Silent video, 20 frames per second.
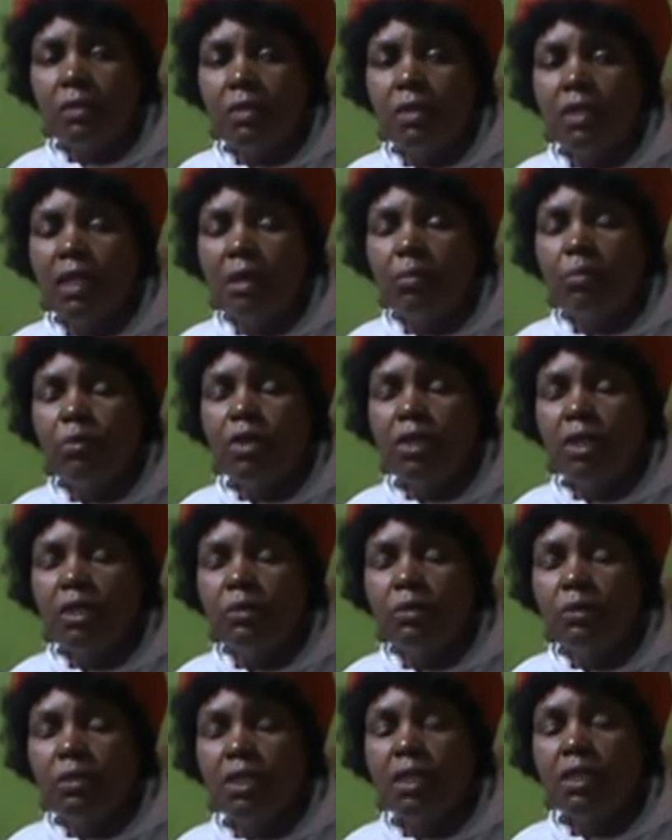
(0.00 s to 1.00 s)
somebody
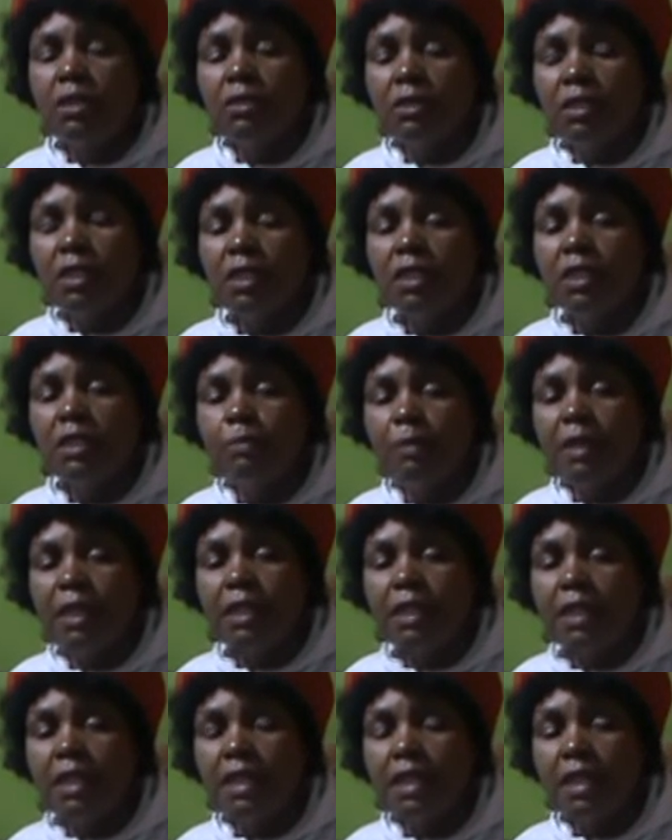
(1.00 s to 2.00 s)
who did not
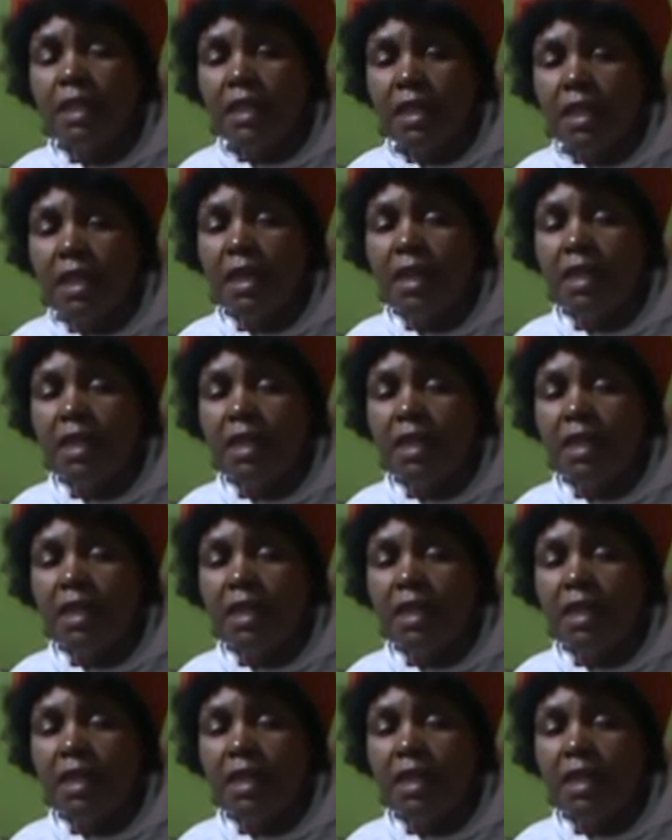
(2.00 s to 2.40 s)
respect another